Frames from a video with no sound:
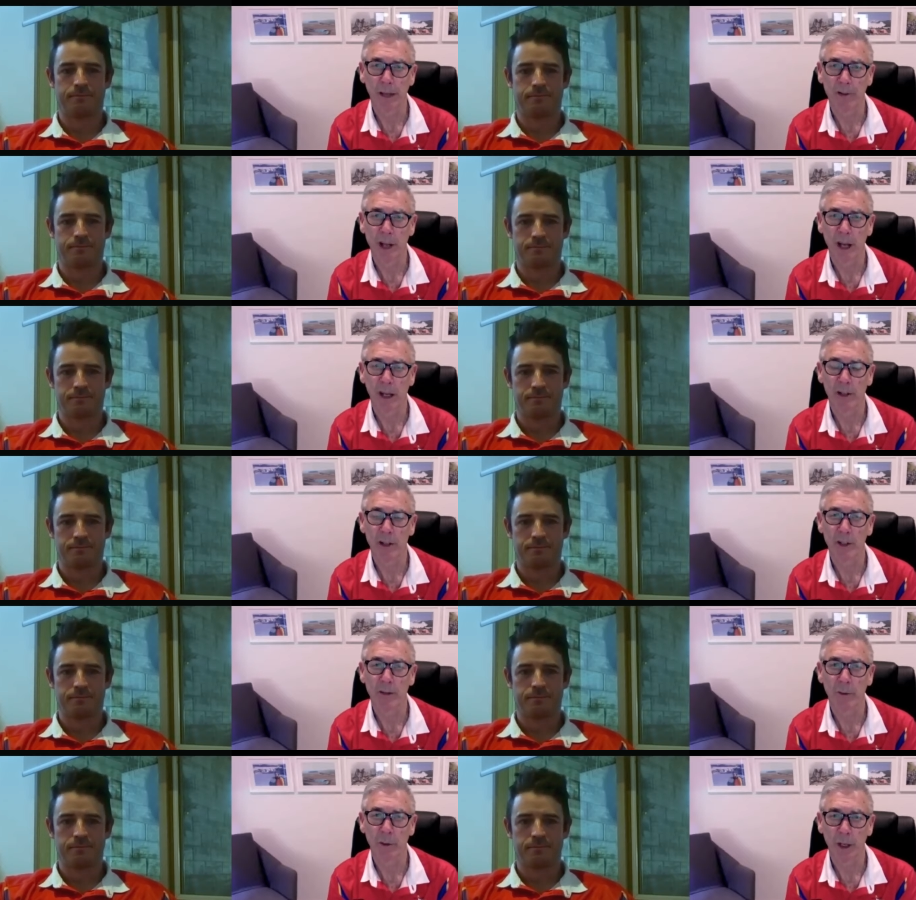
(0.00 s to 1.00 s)
Speaker 1: of challenges
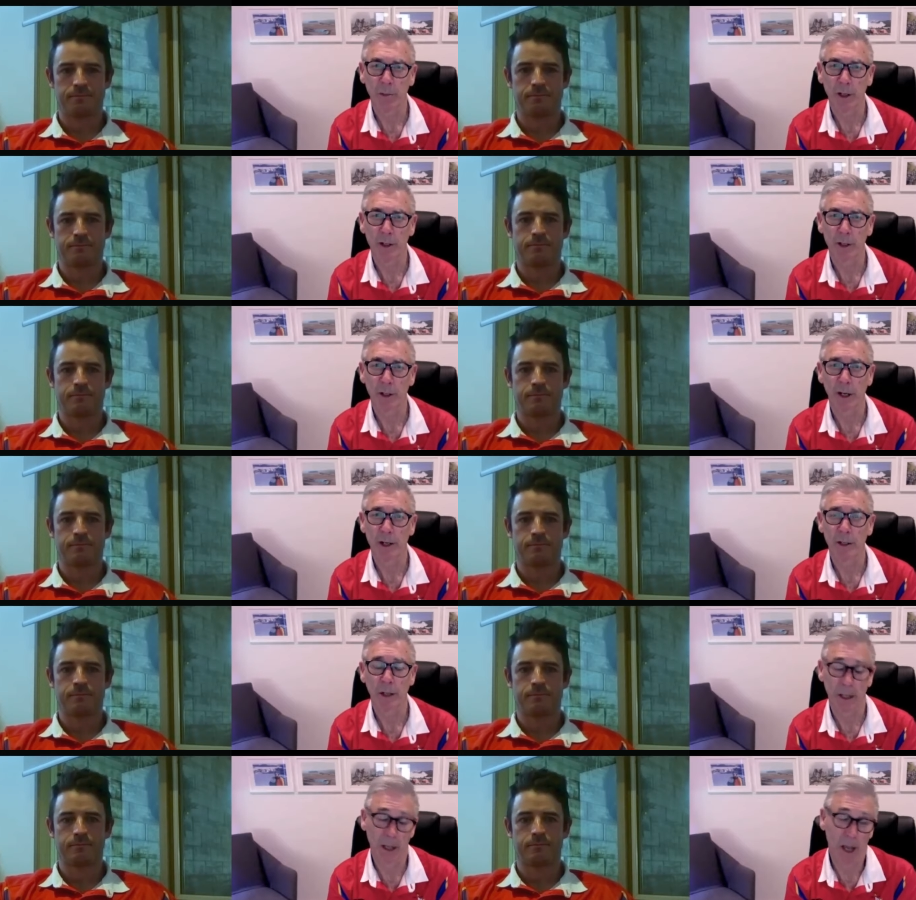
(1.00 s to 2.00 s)
for the
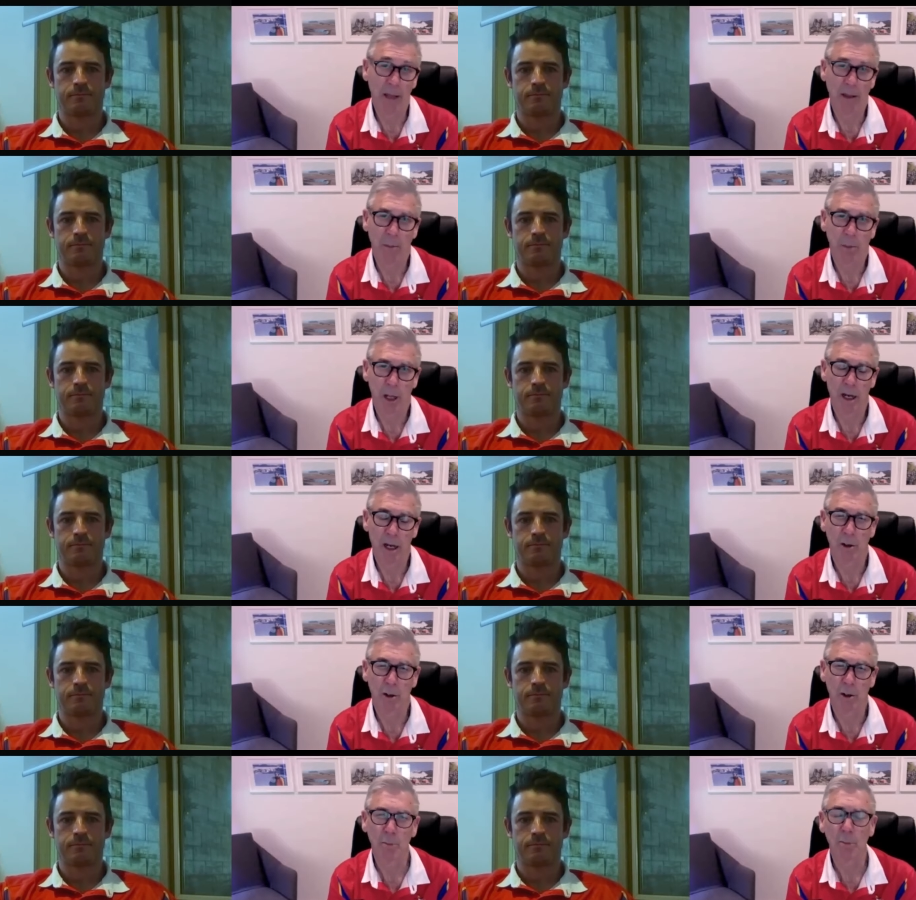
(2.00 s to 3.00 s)
administration and, and the playing
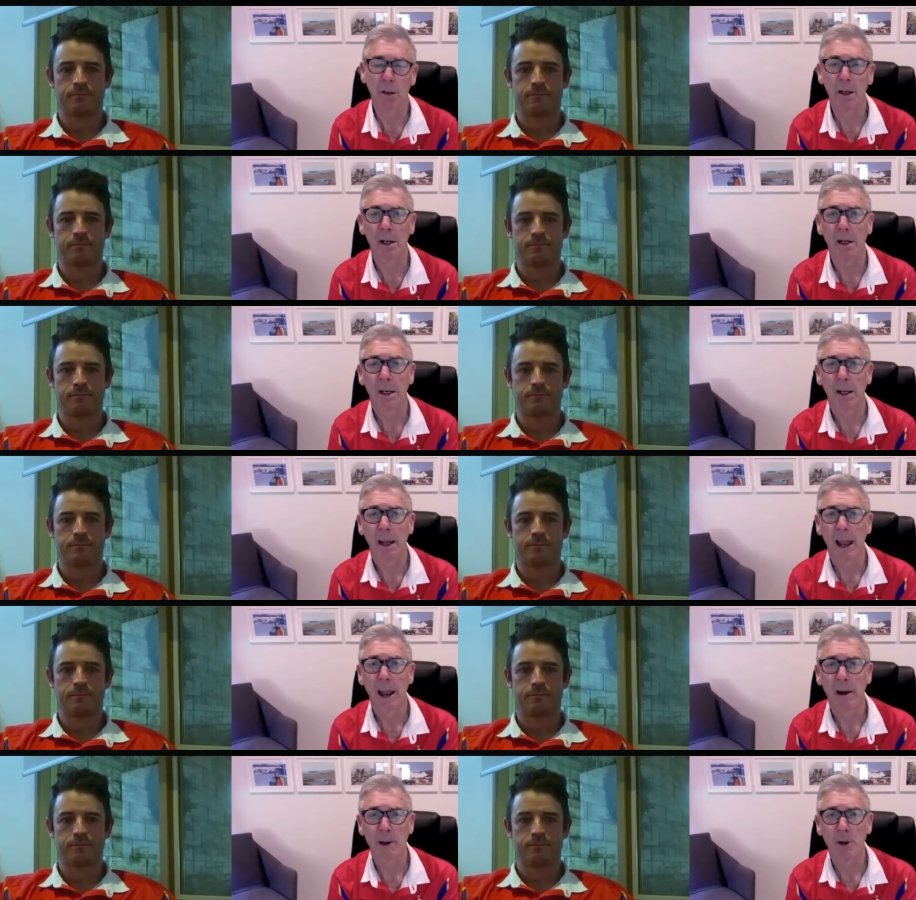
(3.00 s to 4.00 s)
group. Uh,
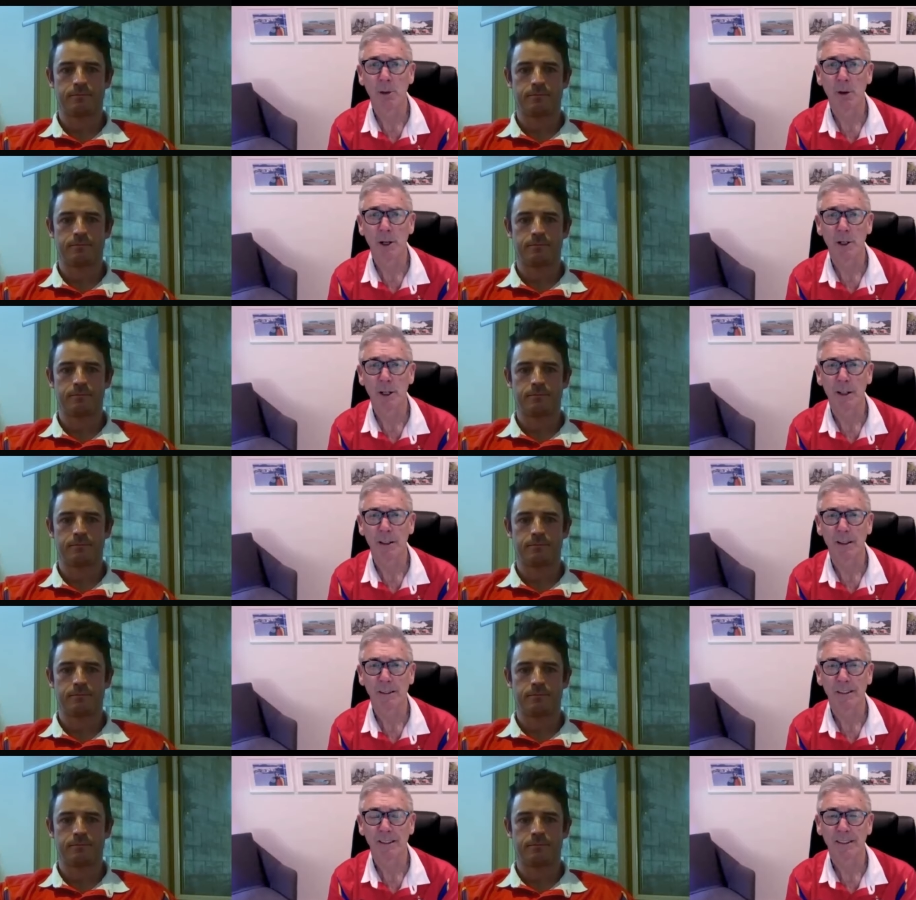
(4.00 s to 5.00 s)
how are you approaching it?
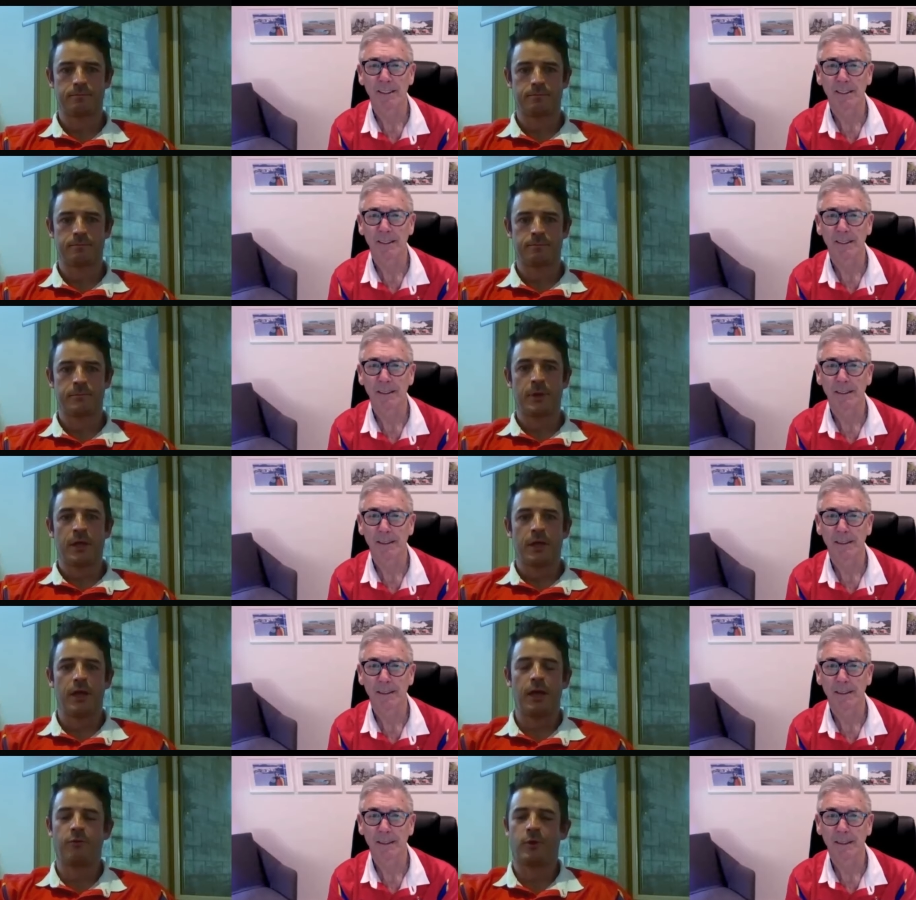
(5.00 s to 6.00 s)

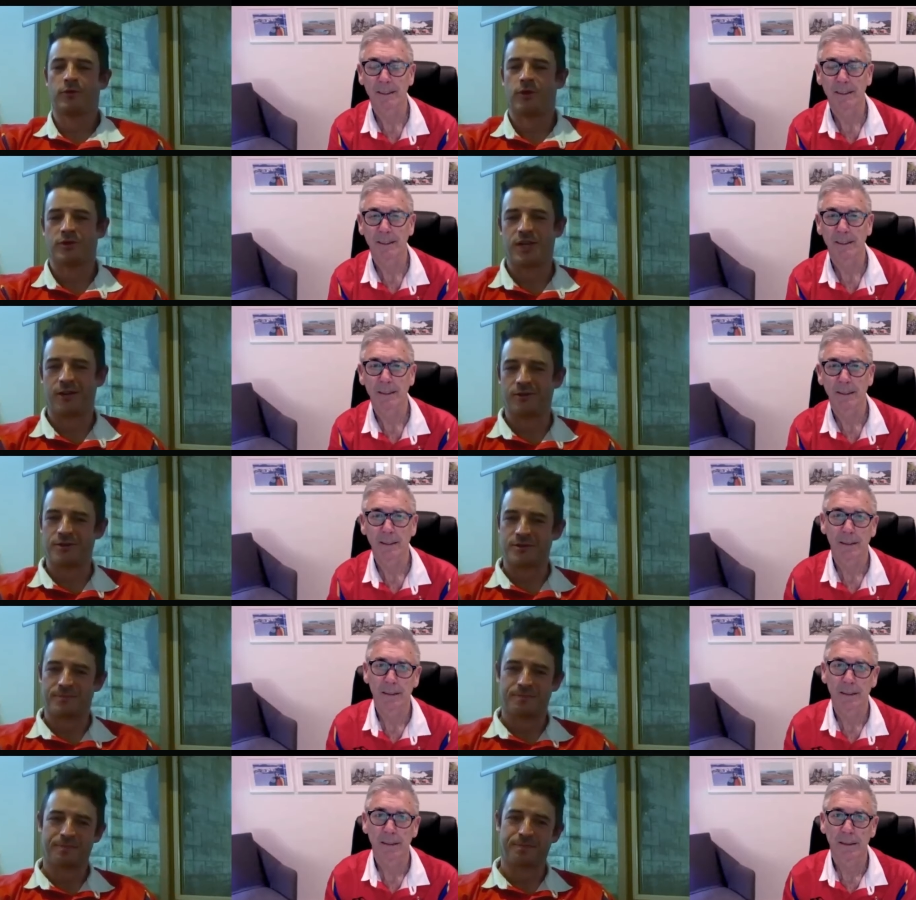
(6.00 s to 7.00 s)
Speaker 2: Everyone's got
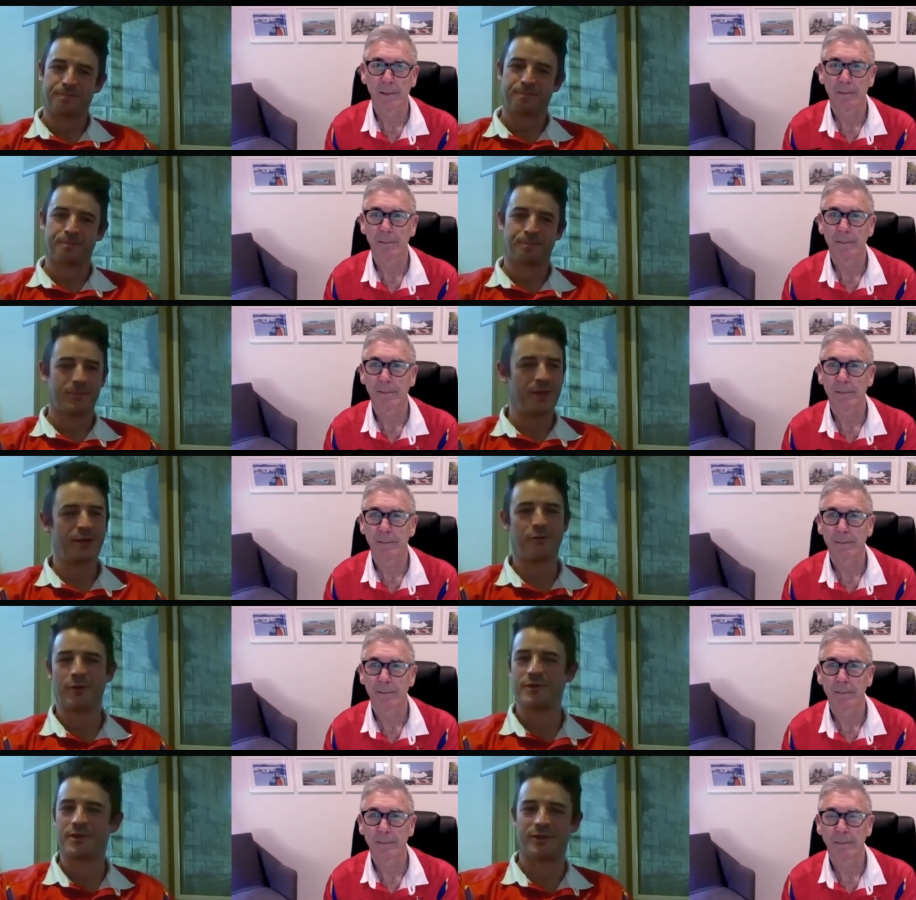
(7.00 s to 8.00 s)
challenges.
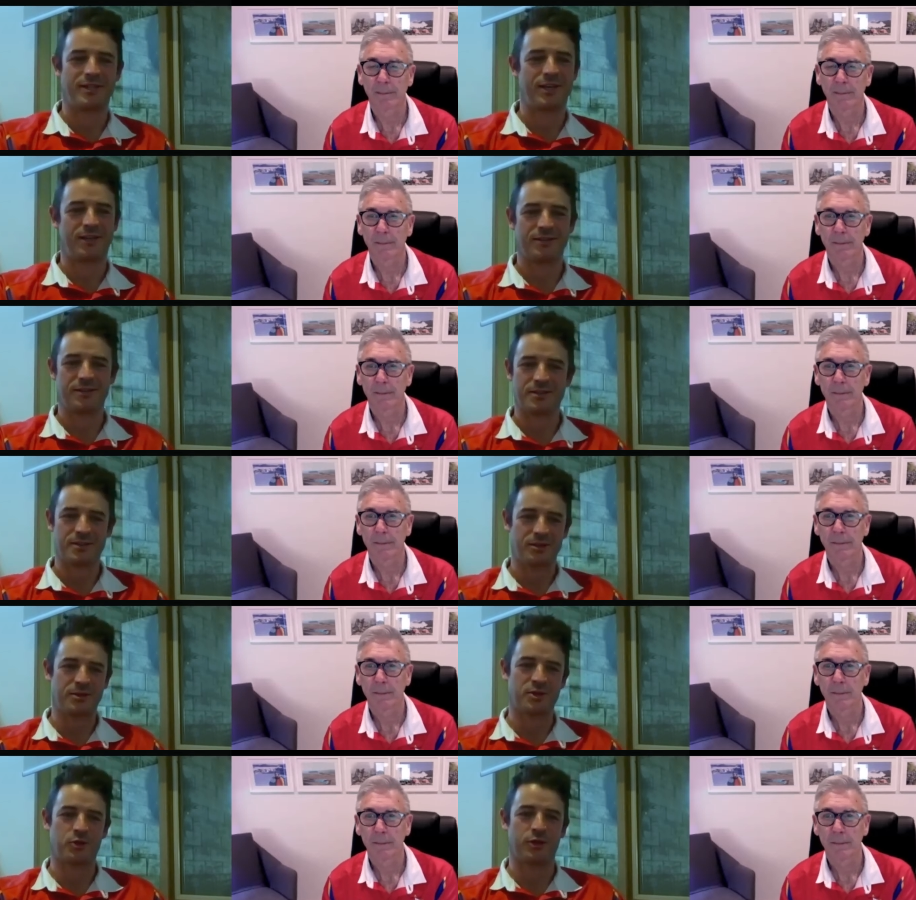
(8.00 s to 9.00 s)
Everyone's got their challenges, not just